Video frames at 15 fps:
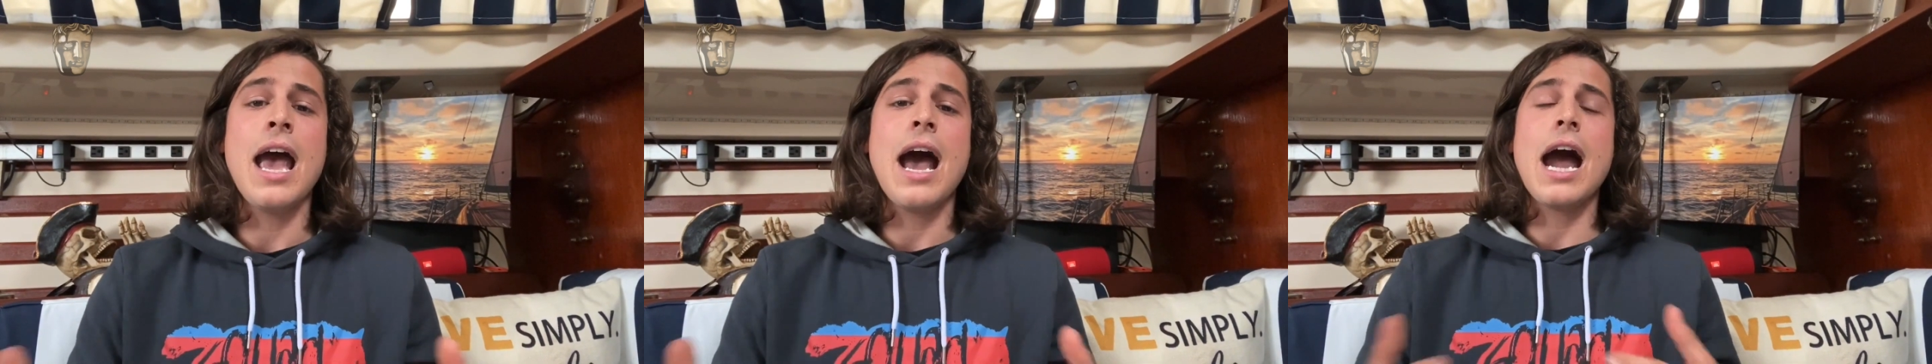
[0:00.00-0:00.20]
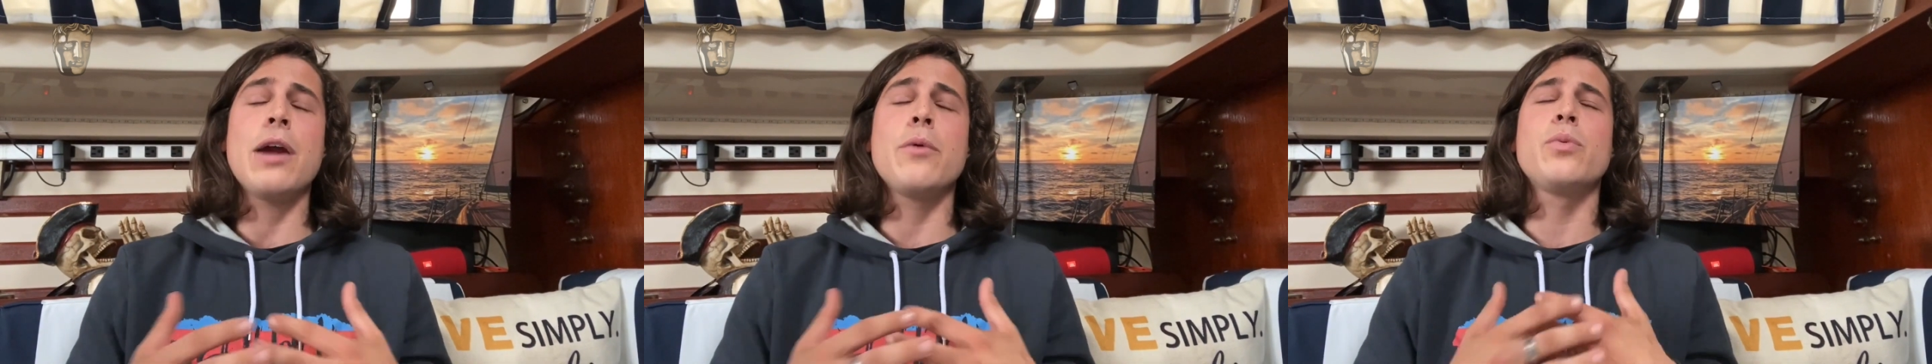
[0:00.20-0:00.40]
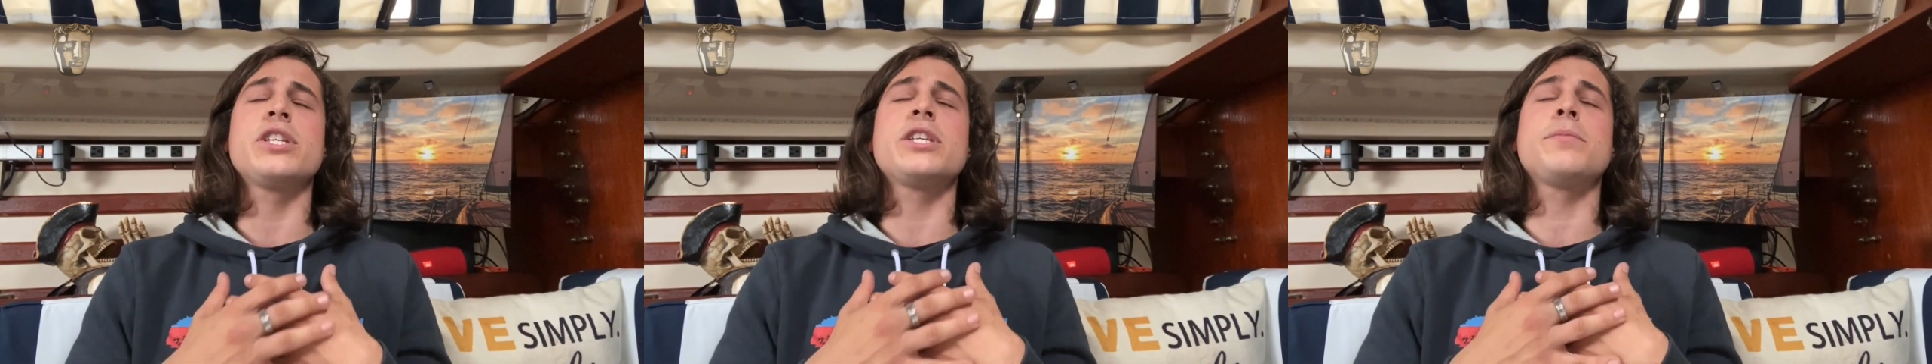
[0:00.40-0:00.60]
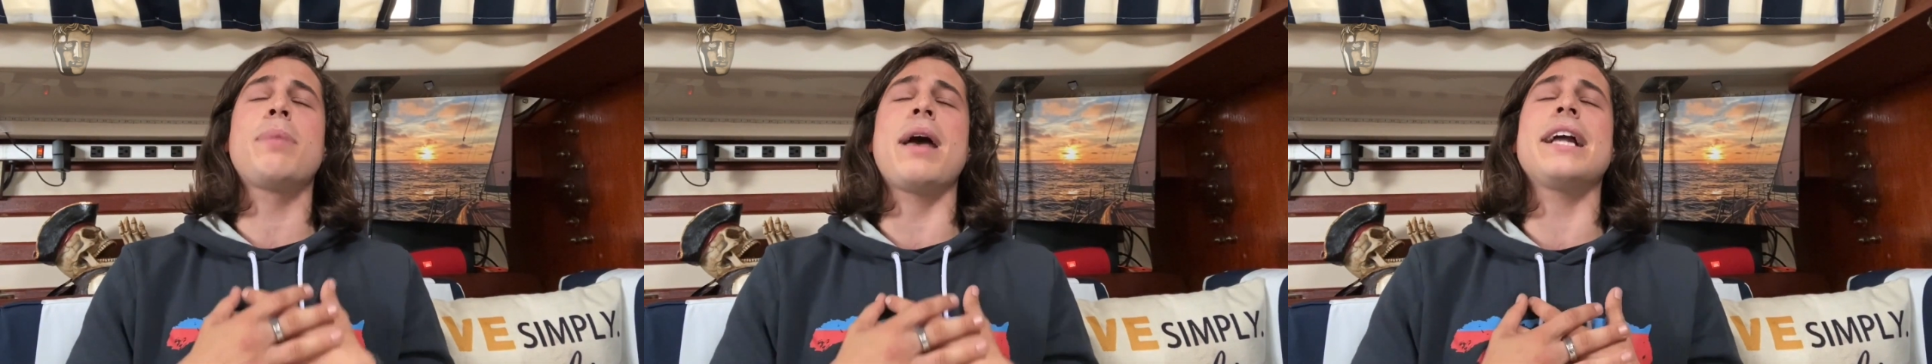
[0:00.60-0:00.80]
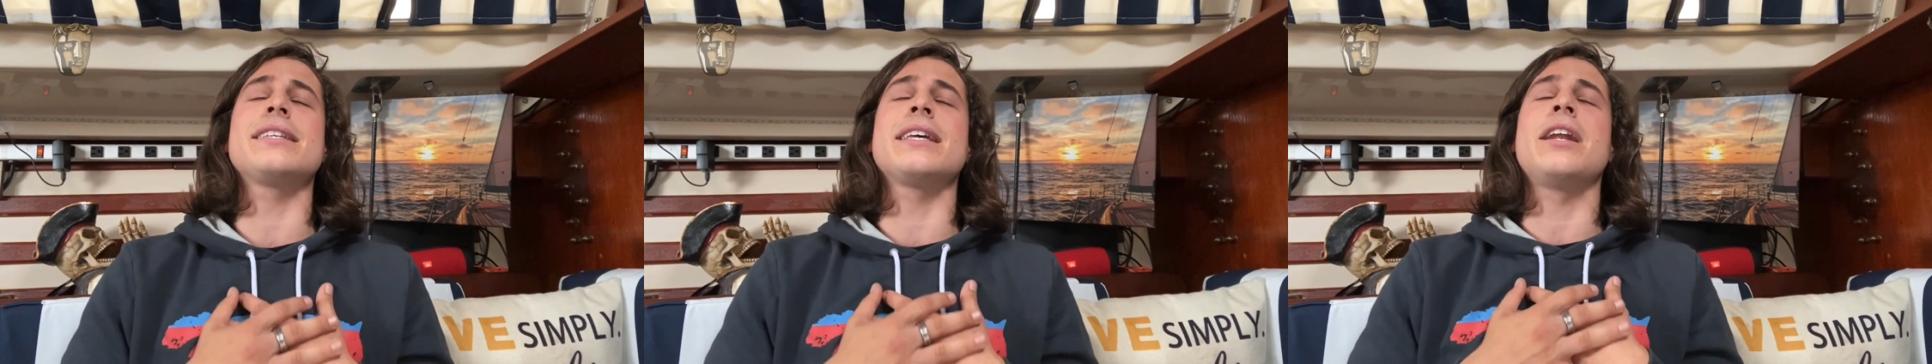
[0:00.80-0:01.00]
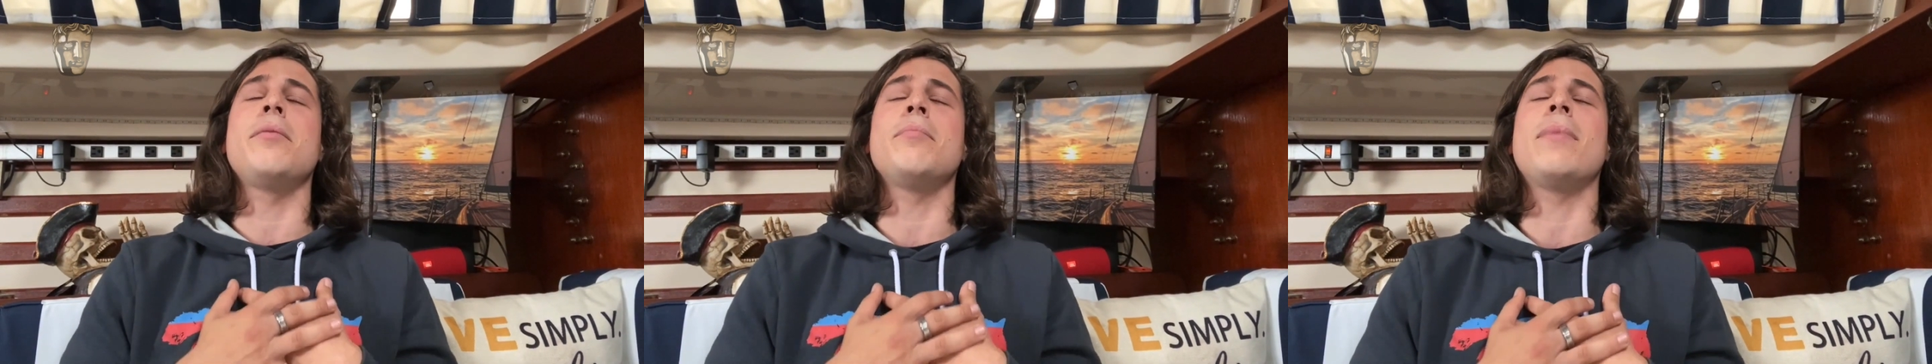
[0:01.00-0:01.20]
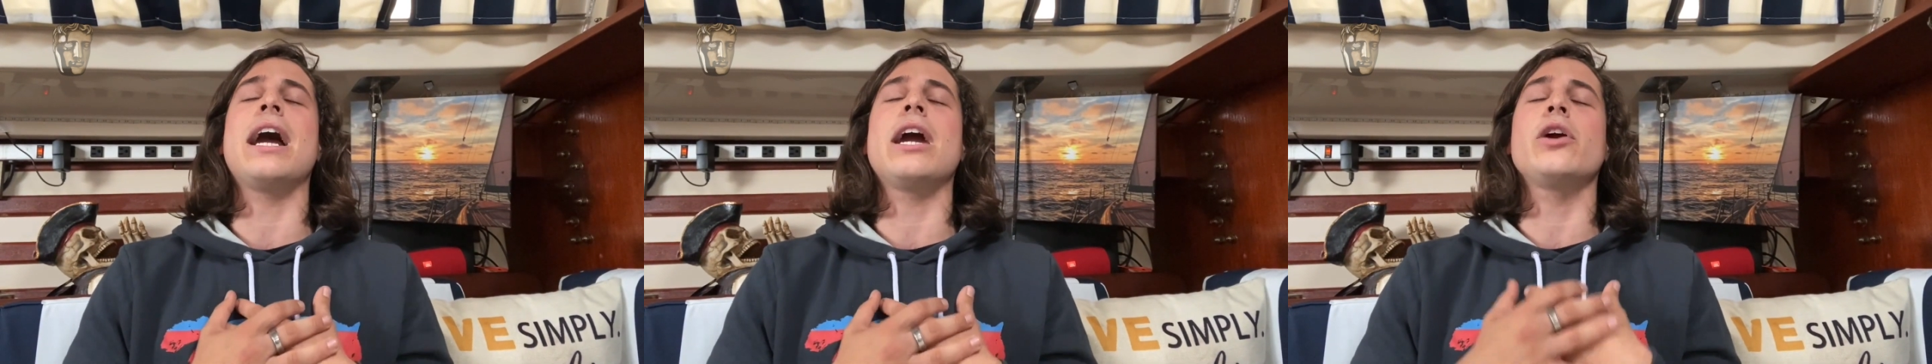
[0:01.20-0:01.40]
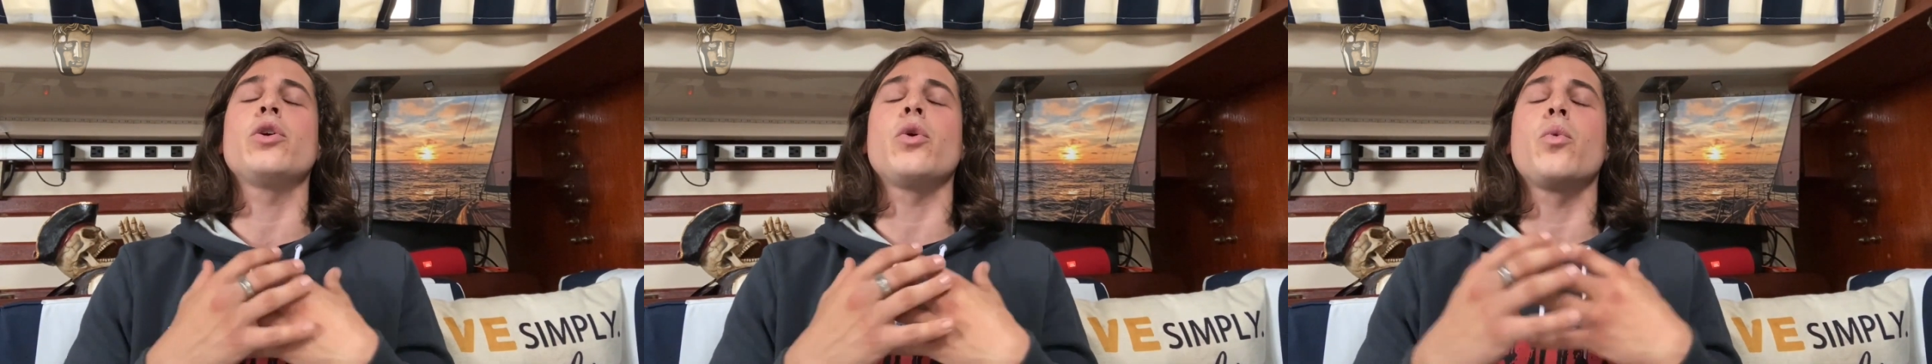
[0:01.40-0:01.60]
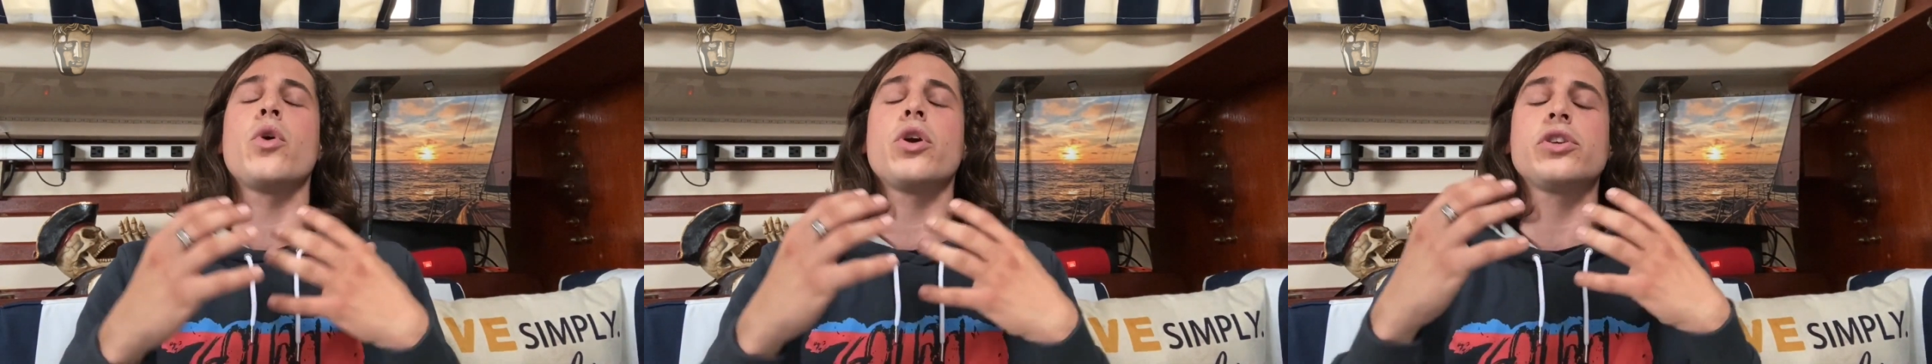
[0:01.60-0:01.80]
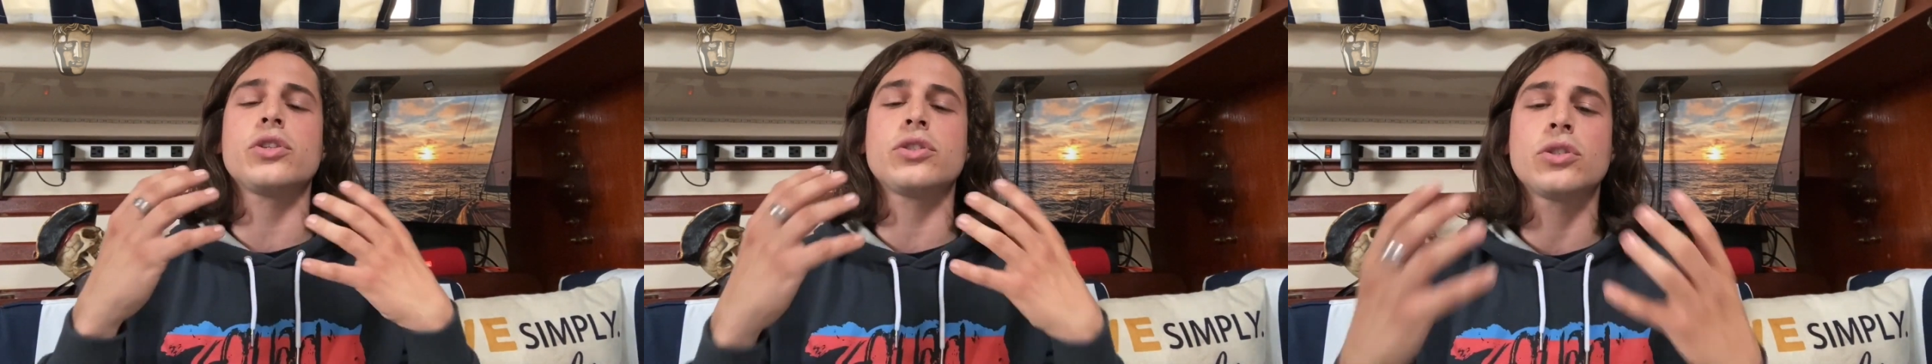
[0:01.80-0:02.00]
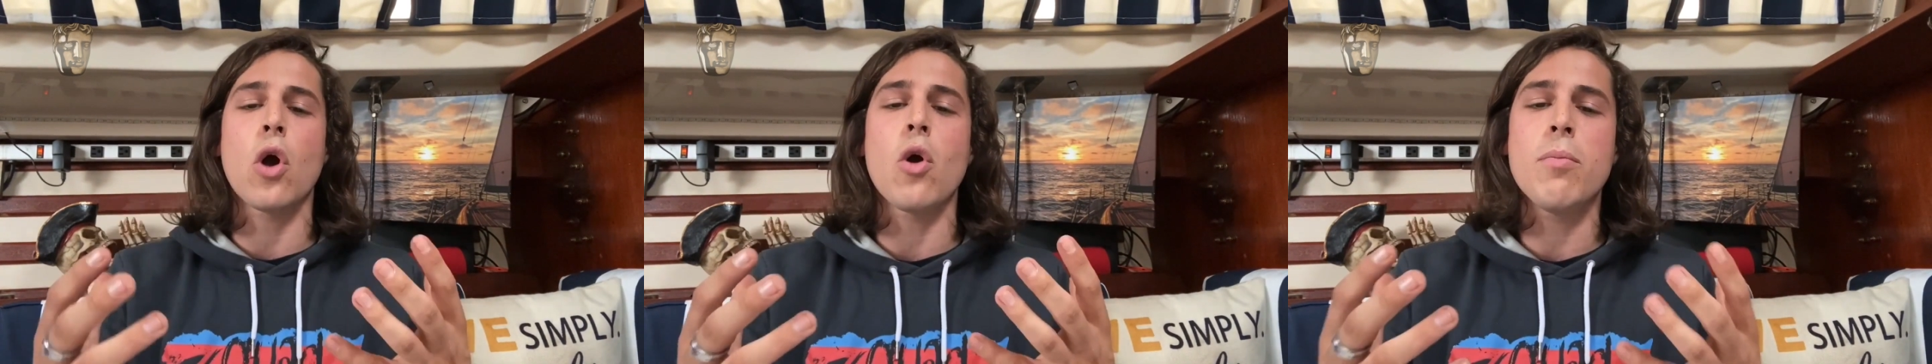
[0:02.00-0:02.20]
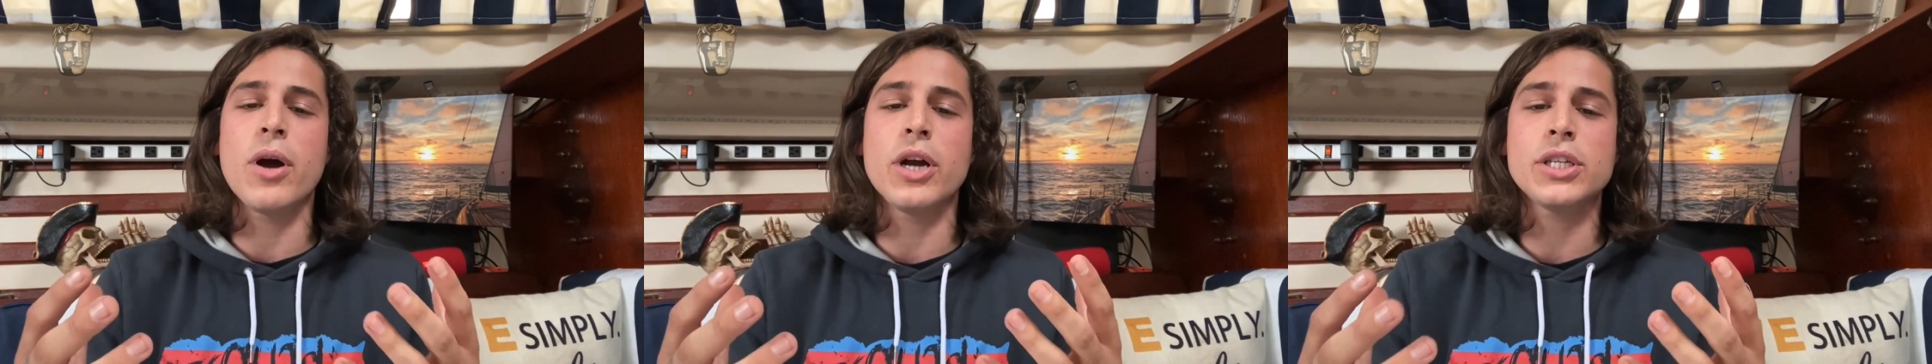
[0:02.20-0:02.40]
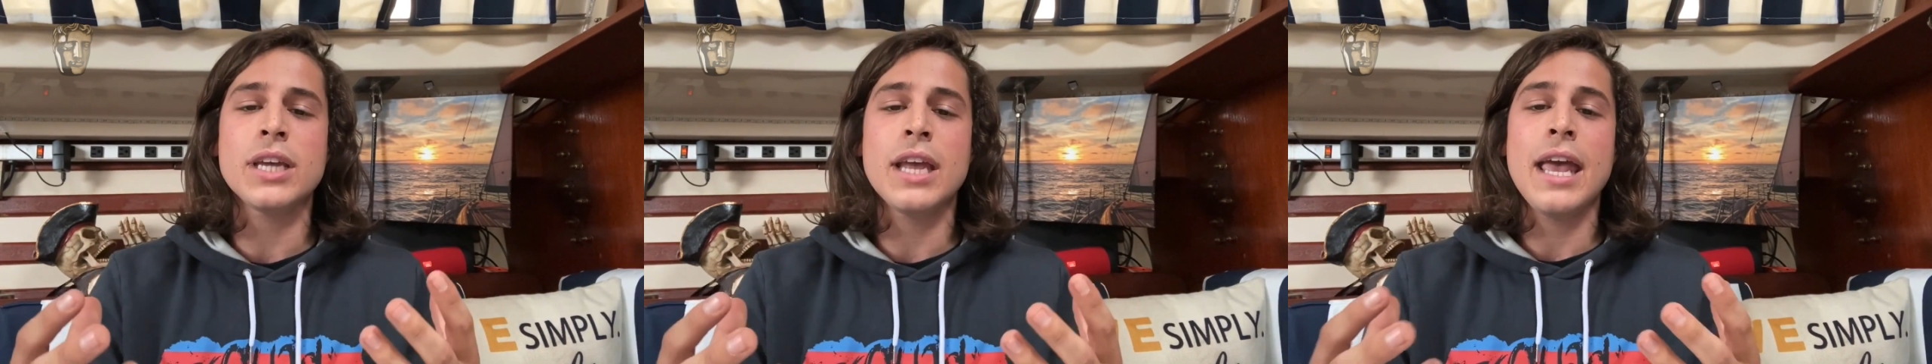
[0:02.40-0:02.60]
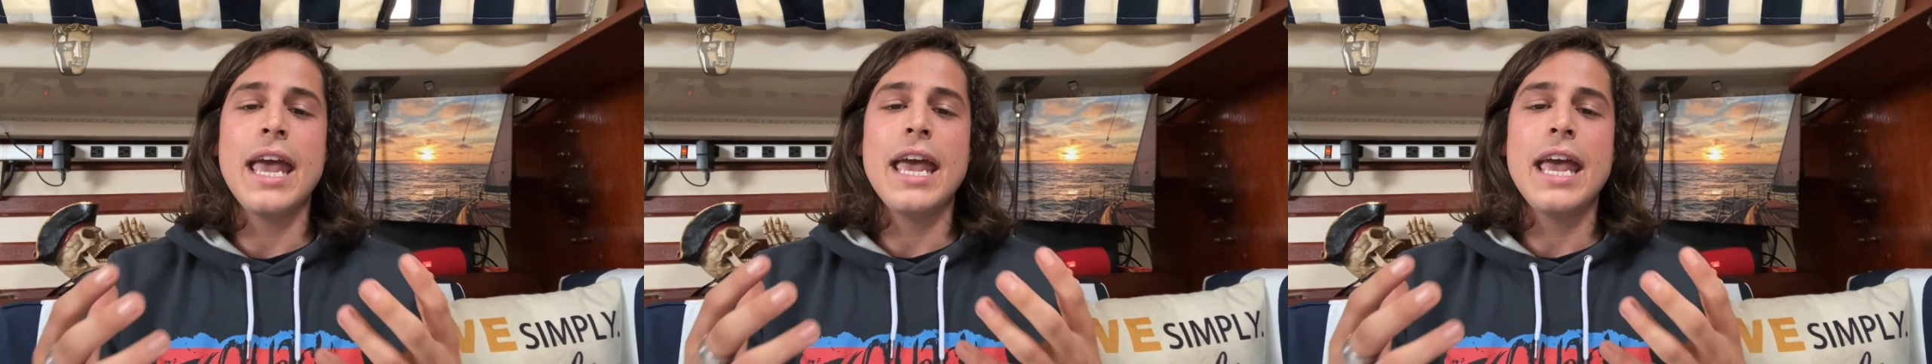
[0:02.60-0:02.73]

I respect and admire your work so much.